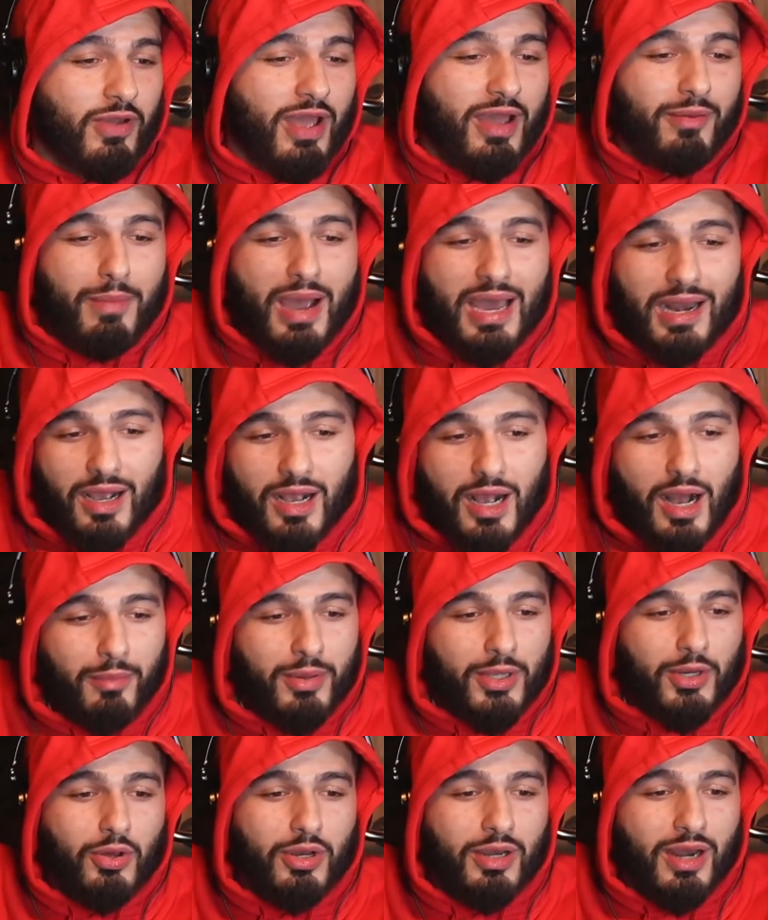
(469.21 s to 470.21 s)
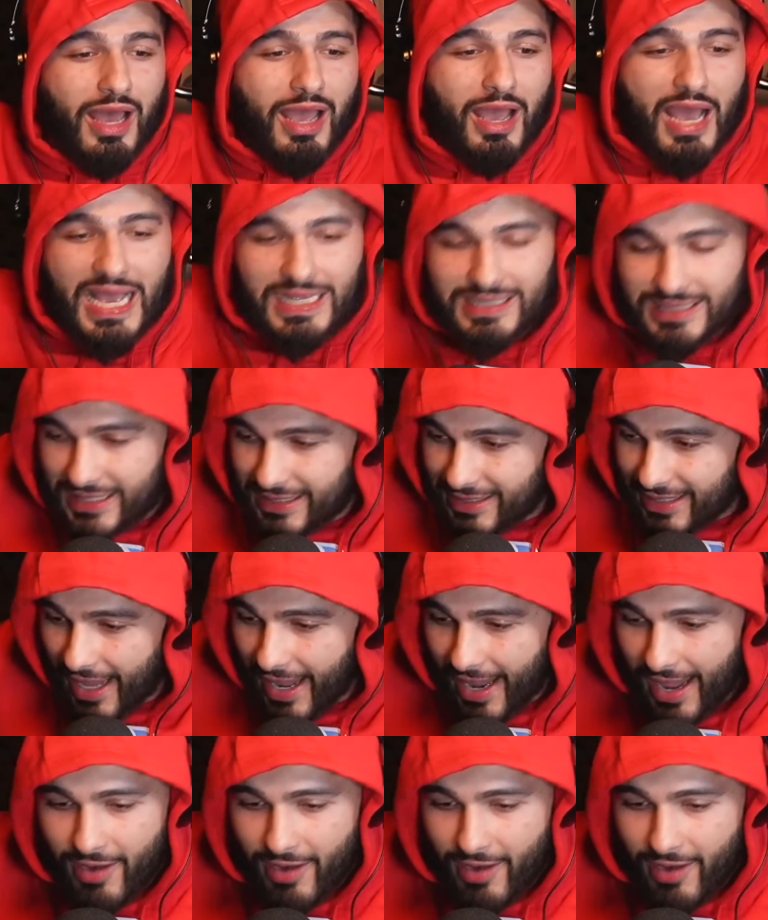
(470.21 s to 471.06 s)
And man are coming on like acting like